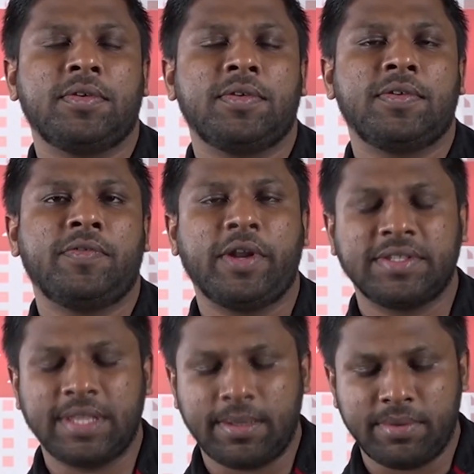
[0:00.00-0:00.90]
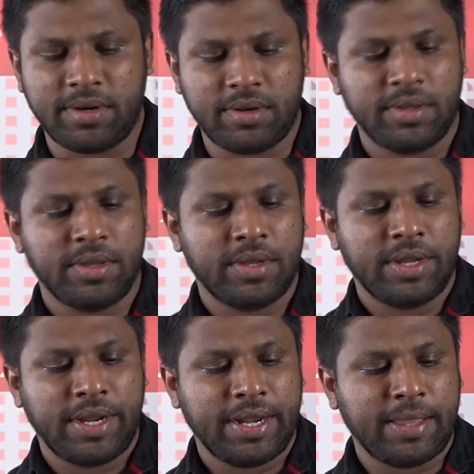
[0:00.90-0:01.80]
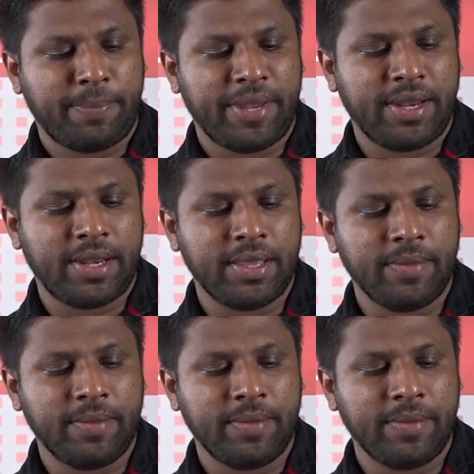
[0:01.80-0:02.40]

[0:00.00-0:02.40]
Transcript: For example, in the painting,